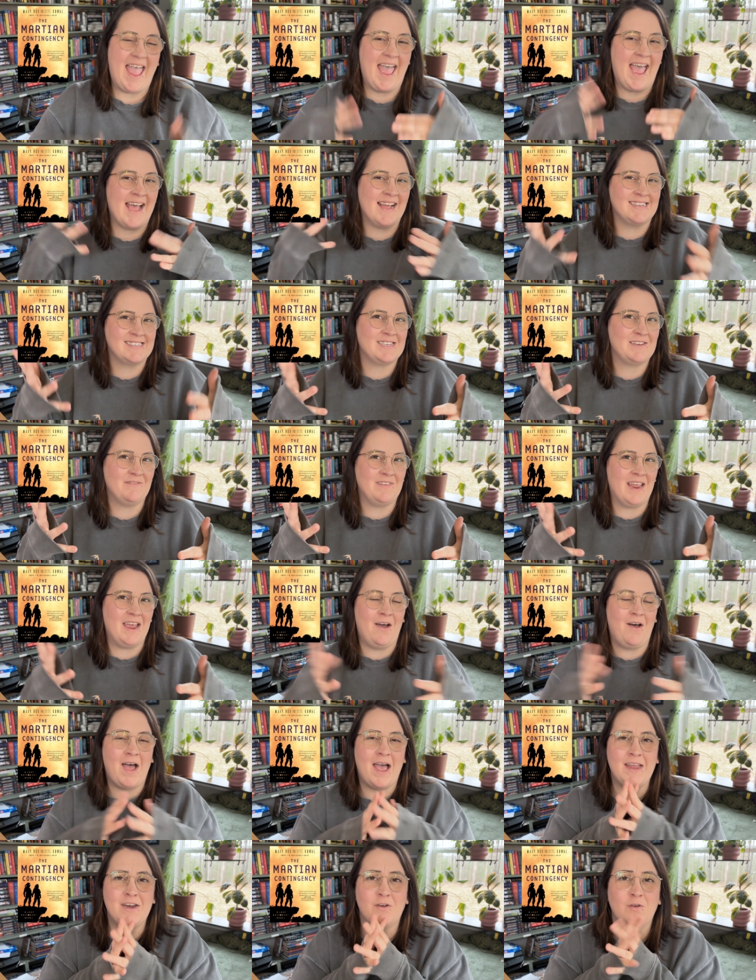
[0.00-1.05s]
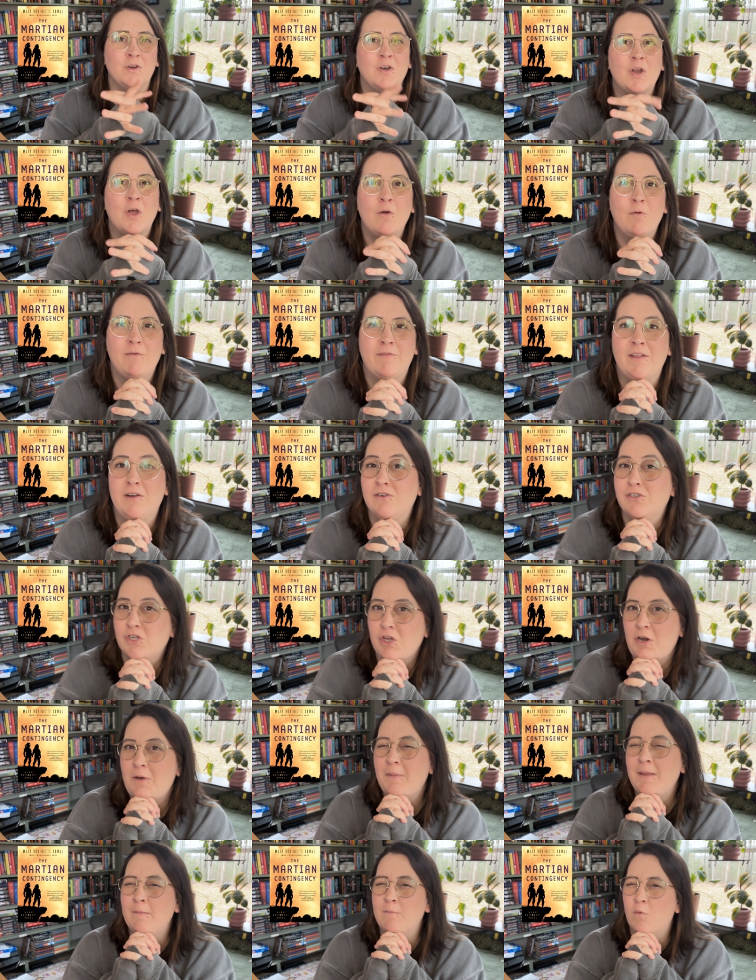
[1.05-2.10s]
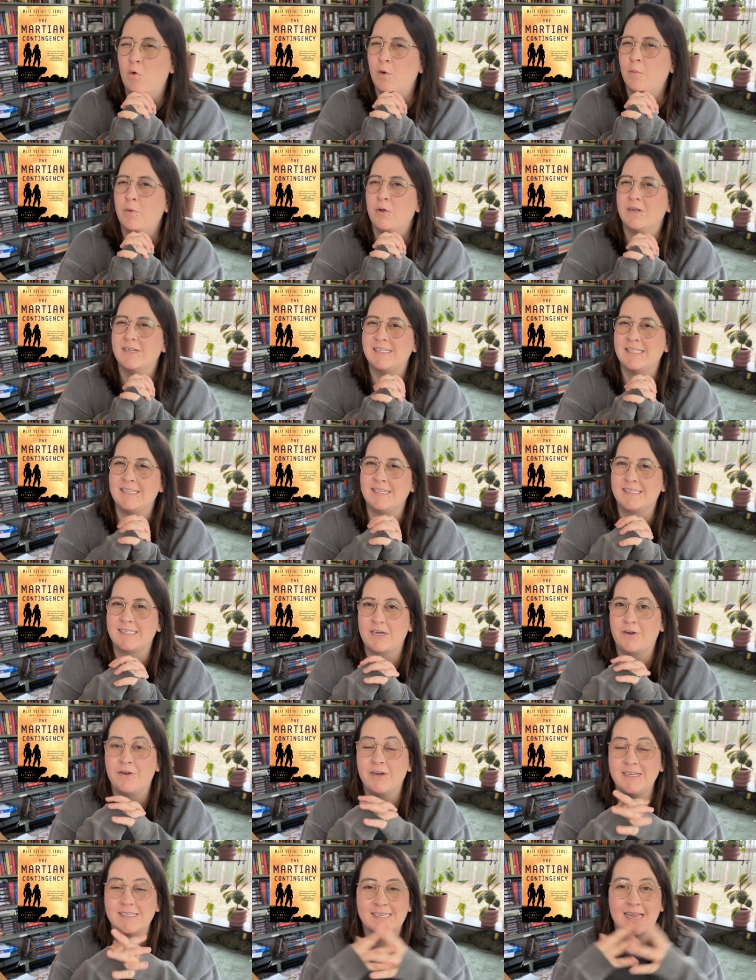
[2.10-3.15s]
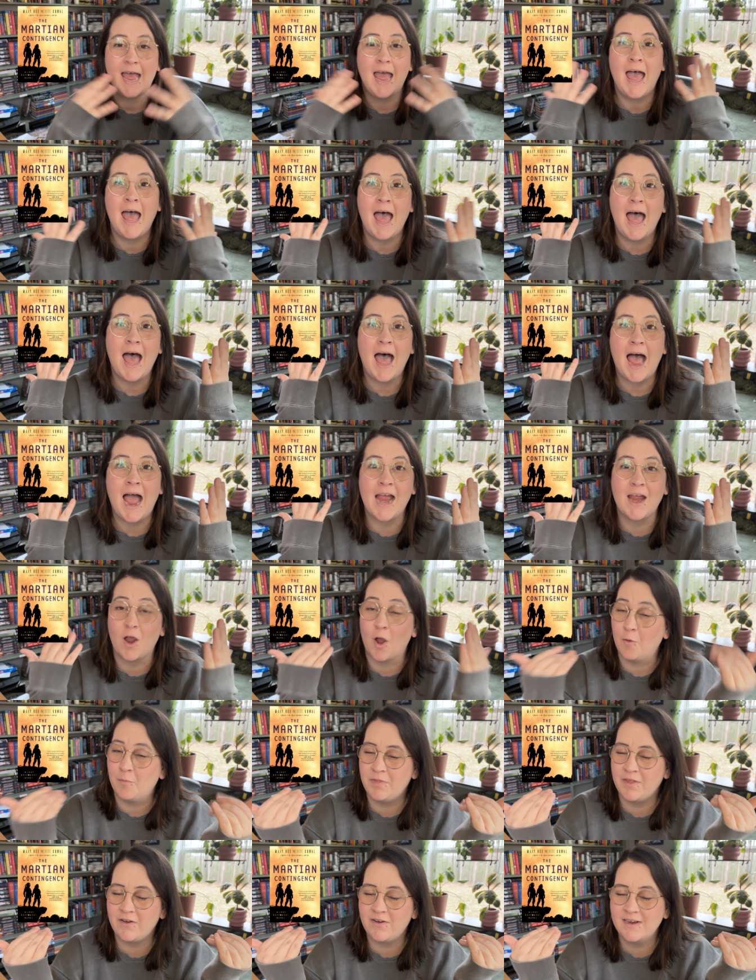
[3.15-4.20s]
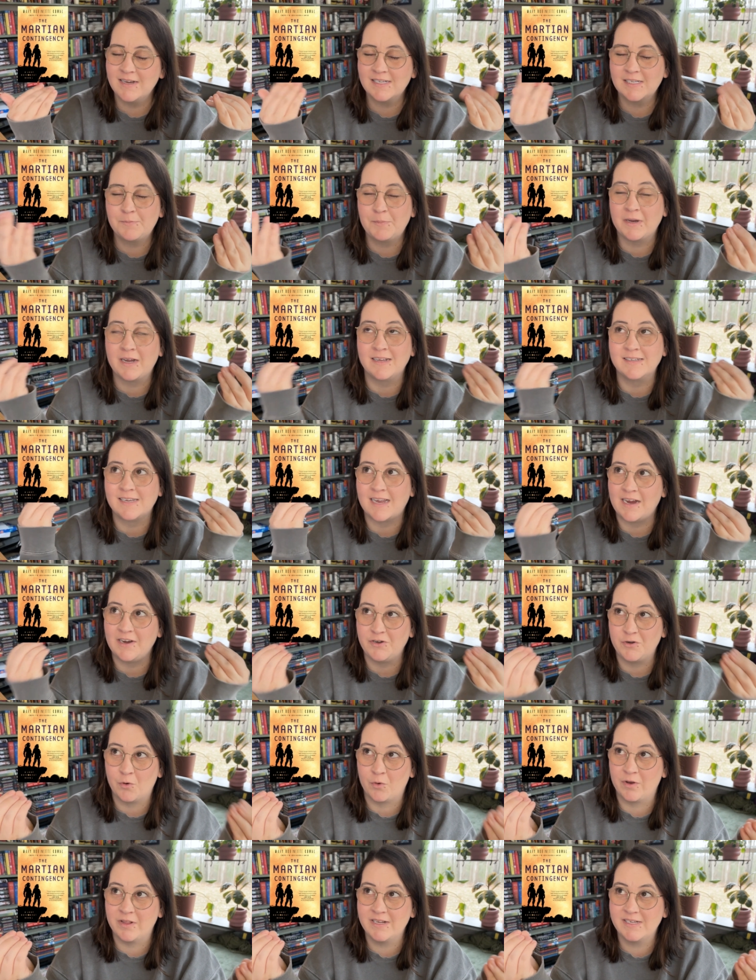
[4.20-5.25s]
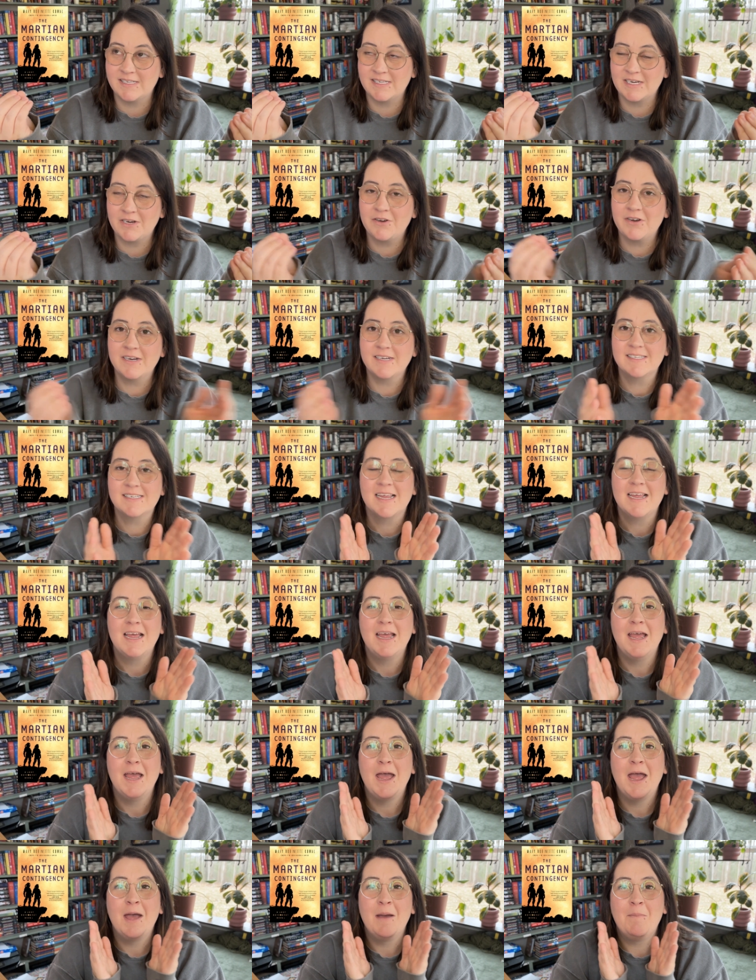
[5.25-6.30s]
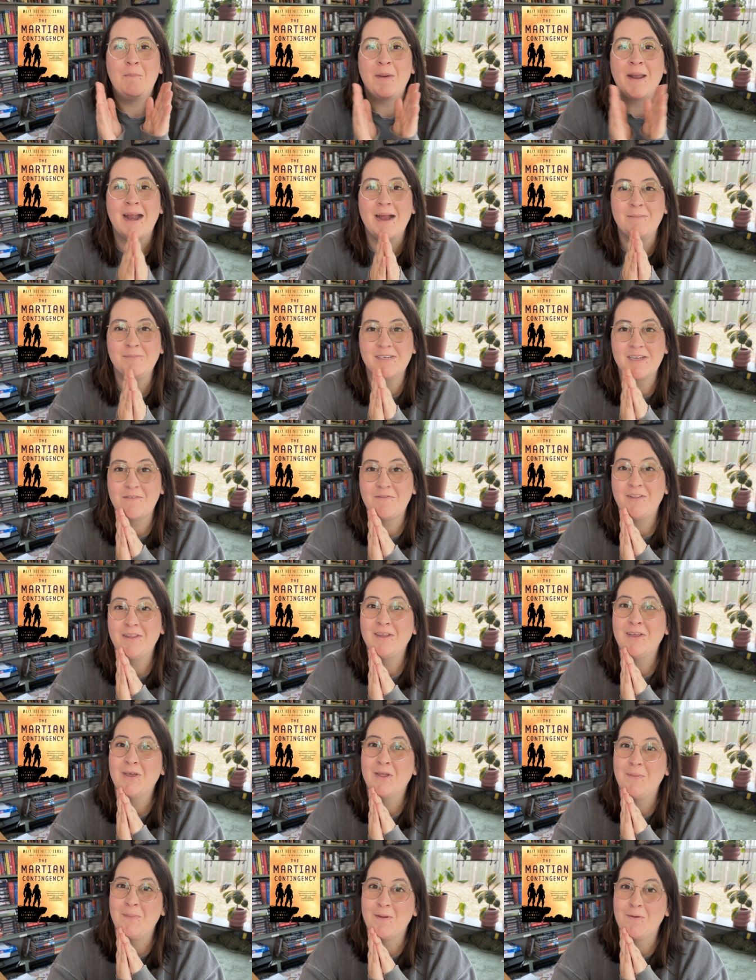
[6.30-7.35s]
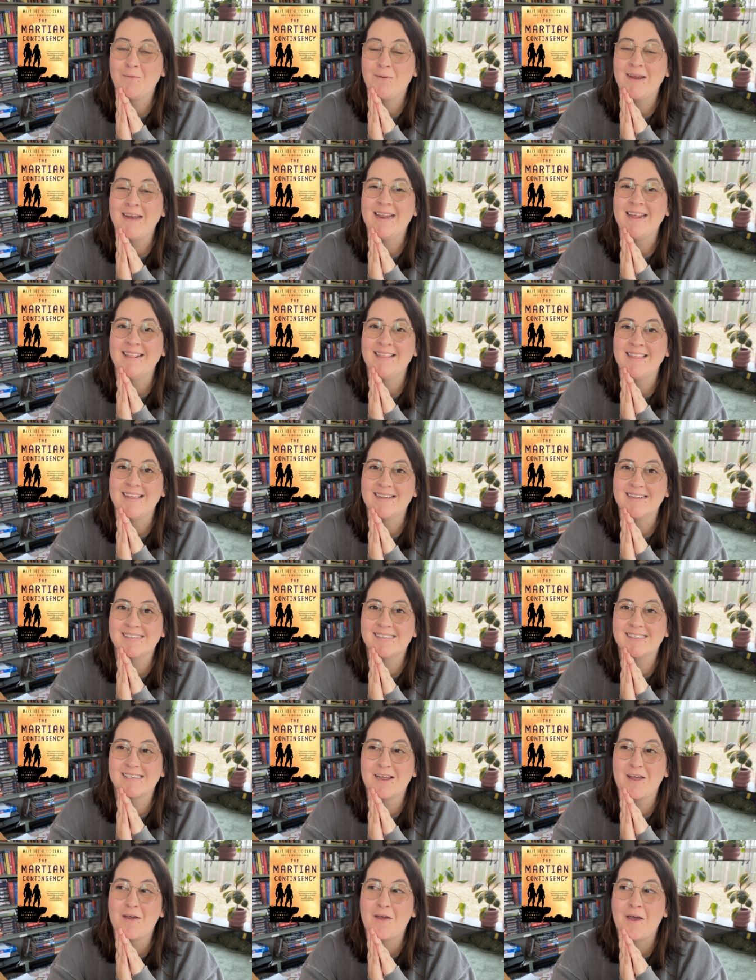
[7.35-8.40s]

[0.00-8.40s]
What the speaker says: as of now. I don't know if there's going to be more books in the series. I hope there is, because I adore this series. But I'm definitely going to be reading this